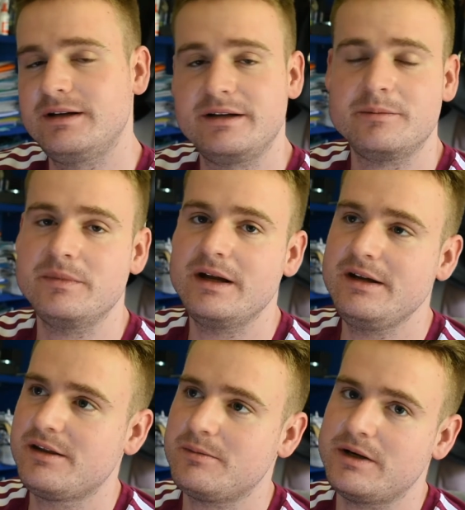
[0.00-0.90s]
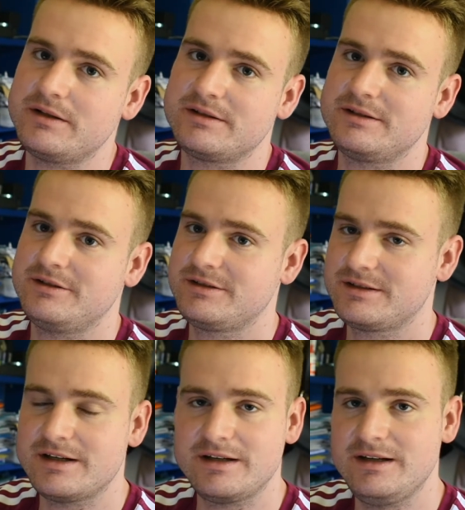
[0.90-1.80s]
In an 8-month
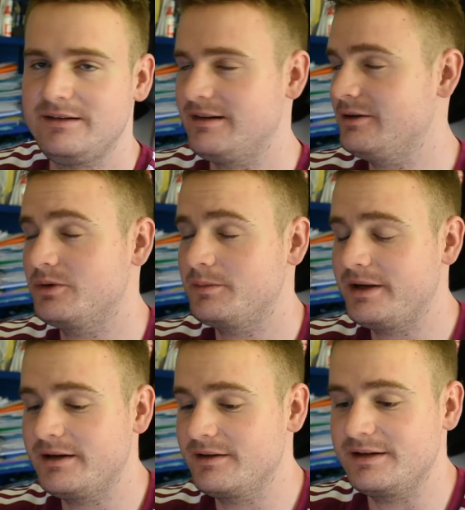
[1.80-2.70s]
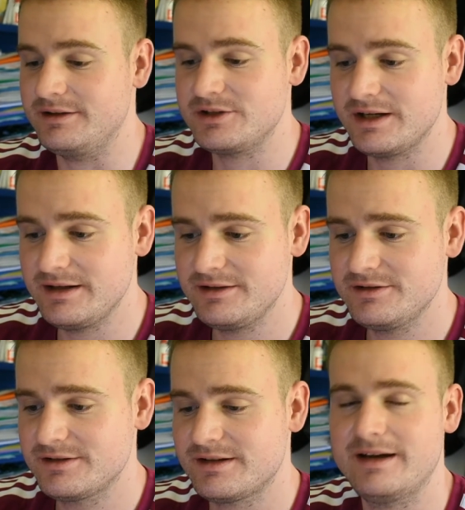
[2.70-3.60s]
study, they were barely changed,